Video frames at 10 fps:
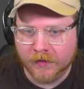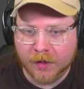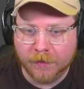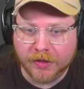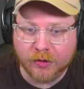
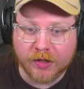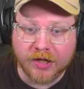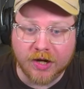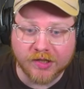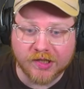But you could
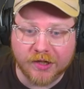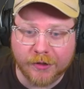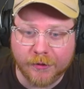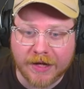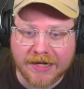
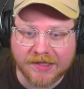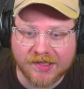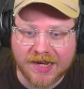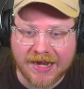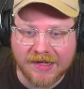also
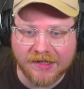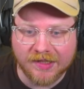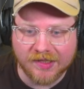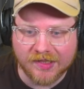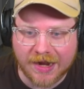extend
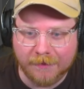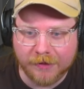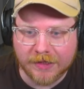the step